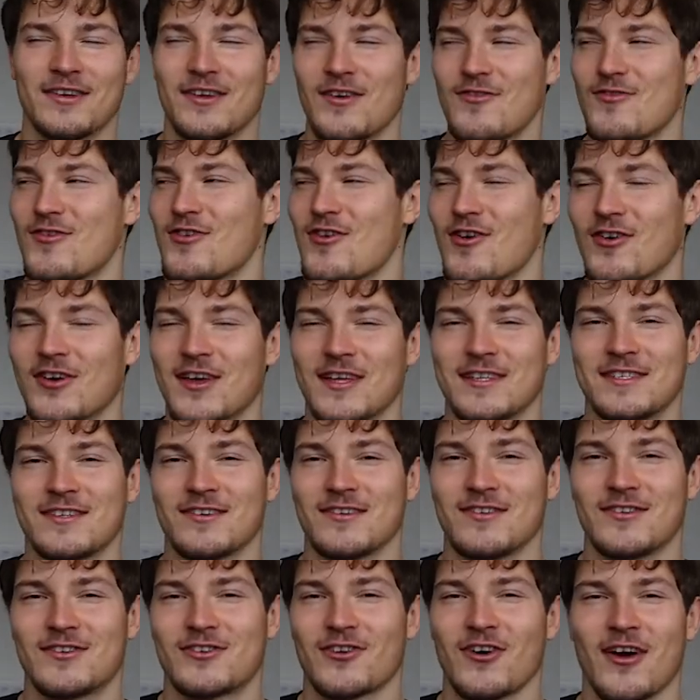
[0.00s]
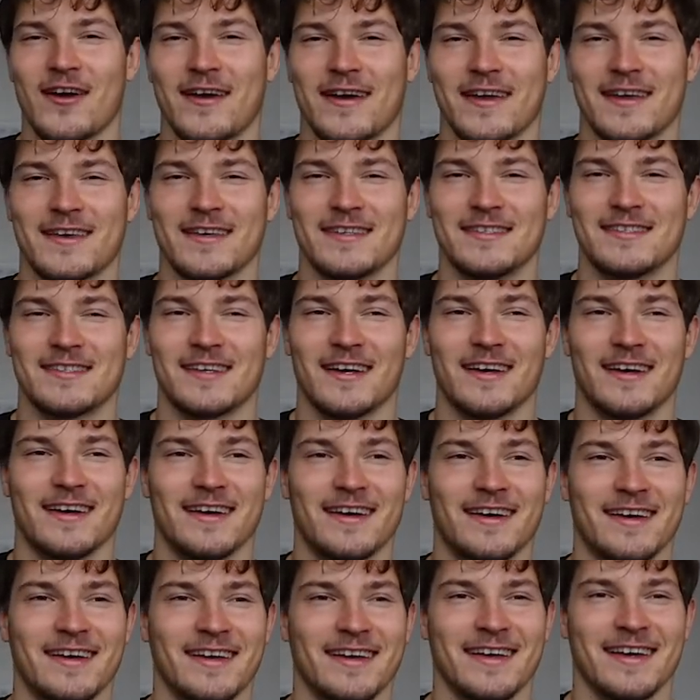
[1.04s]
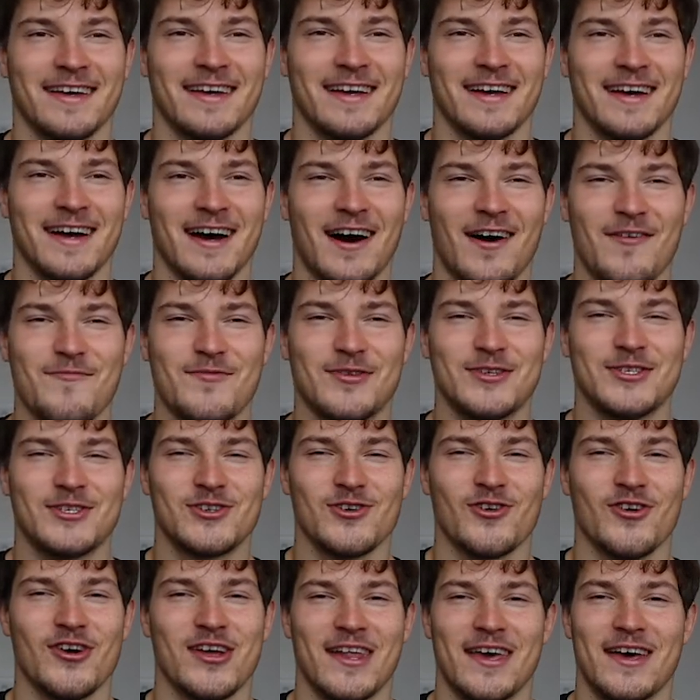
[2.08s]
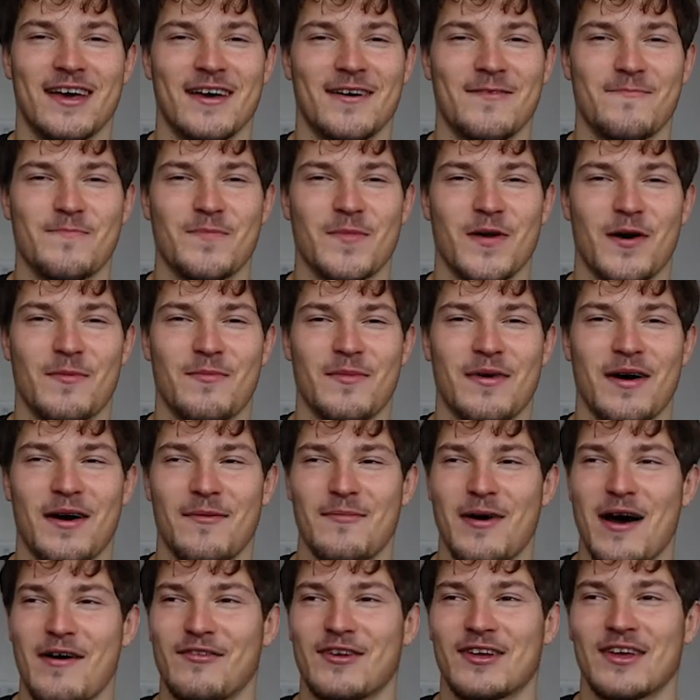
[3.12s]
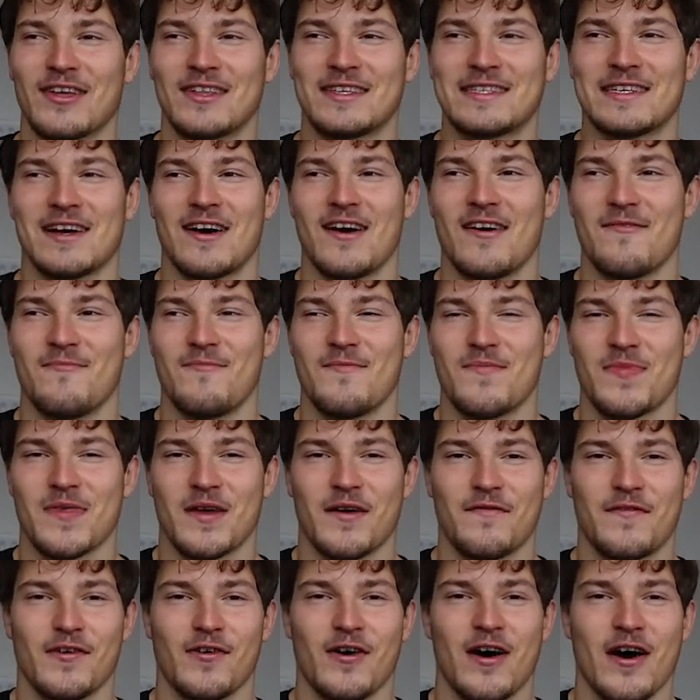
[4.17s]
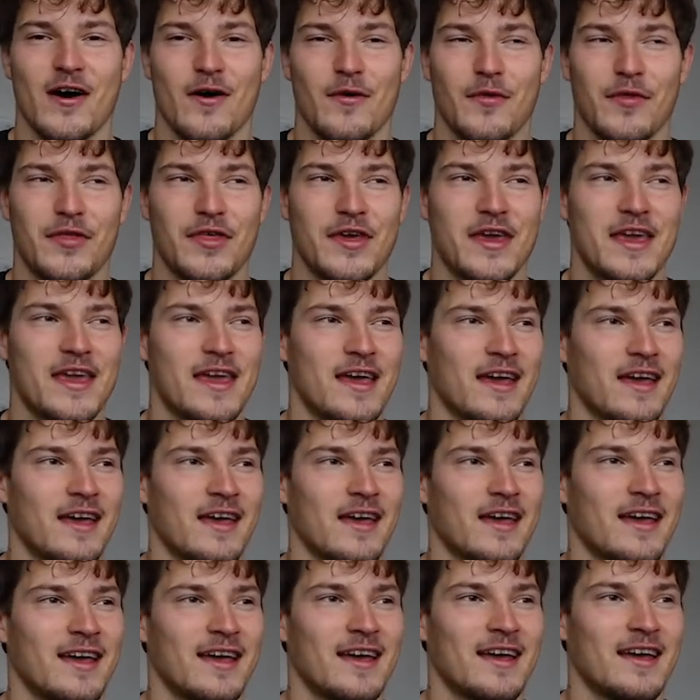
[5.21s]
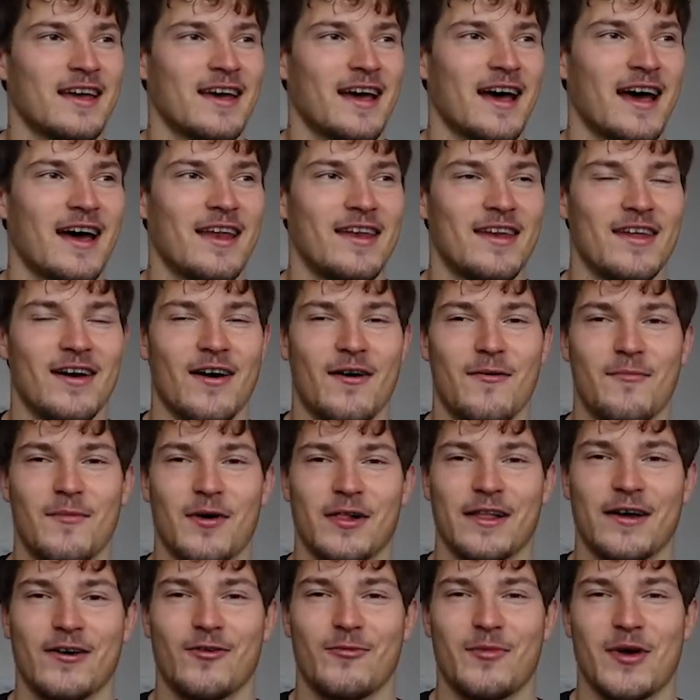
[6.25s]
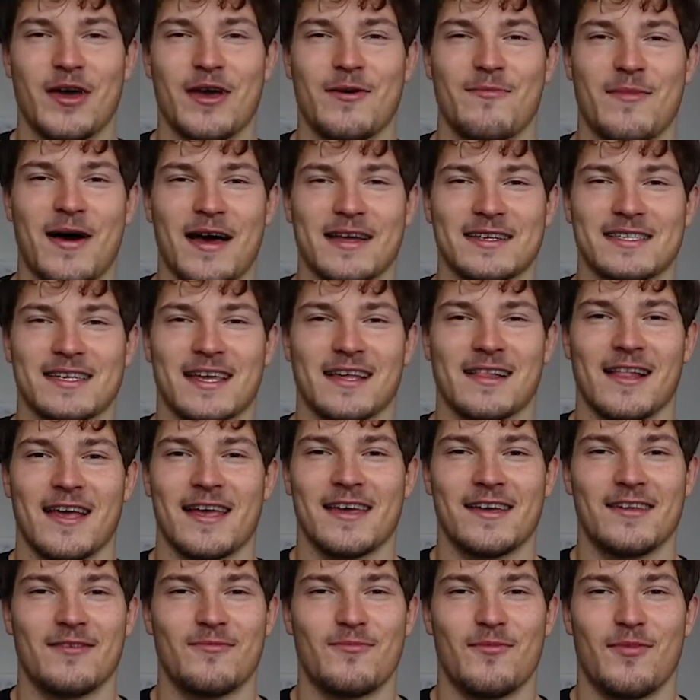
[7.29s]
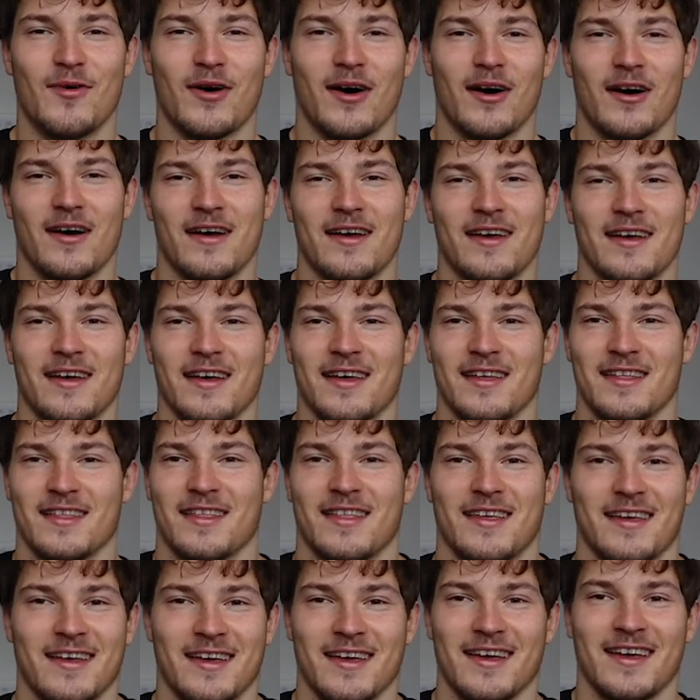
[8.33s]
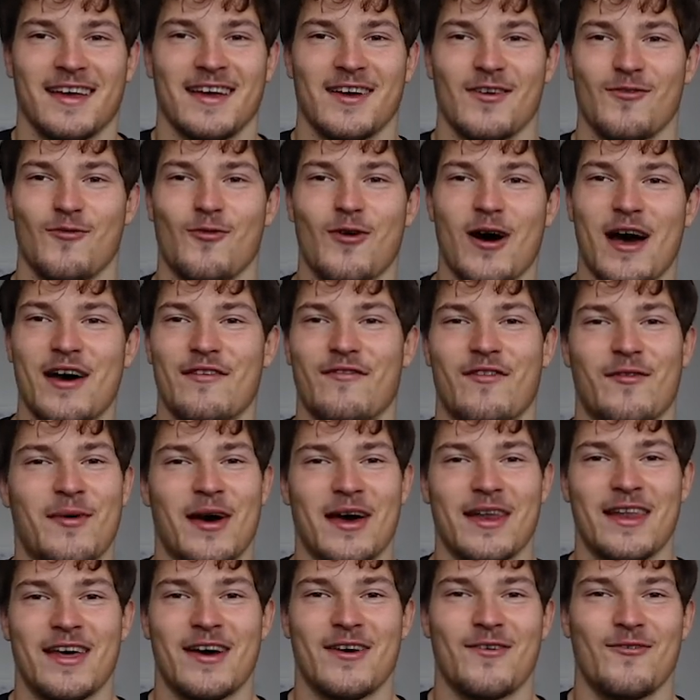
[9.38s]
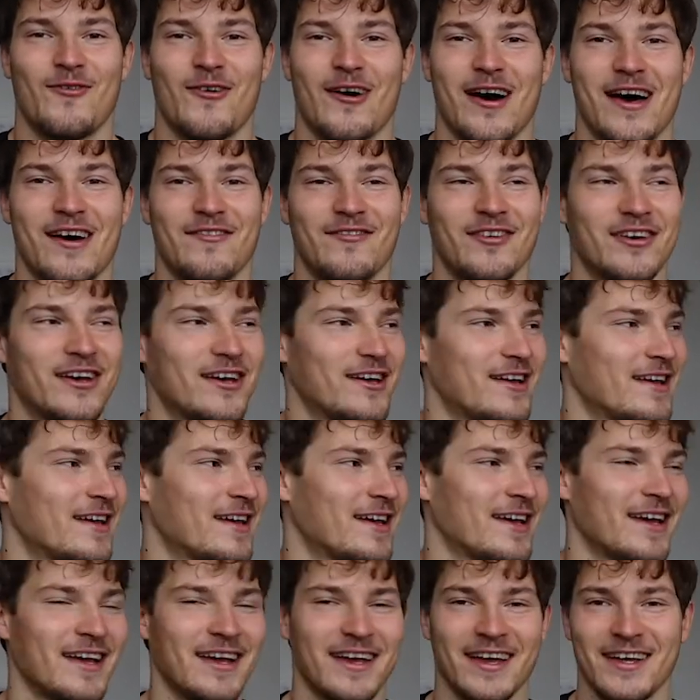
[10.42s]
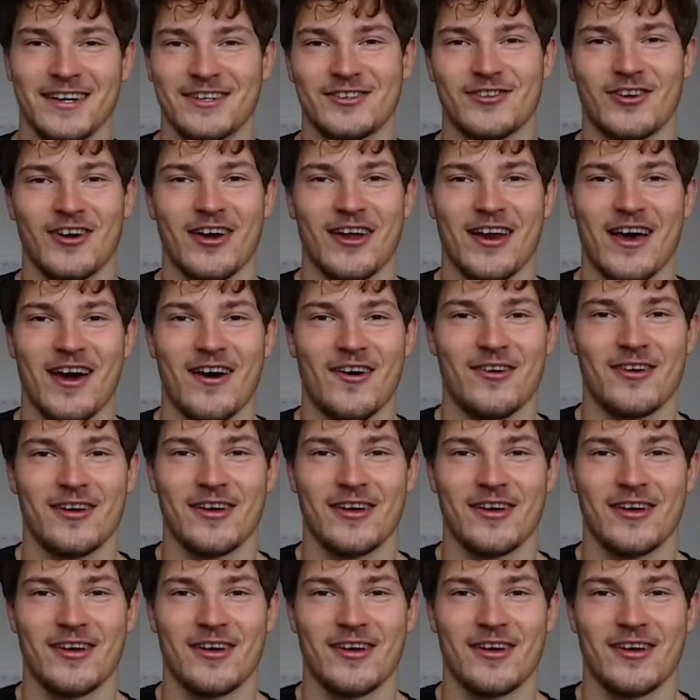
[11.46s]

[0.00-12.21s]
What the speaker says: Don't knock it till you try it, because I'm enjoying it. I'm having a good time. I feel healthy and a little bit emasculated, but whatever, man, whatever. Try it out.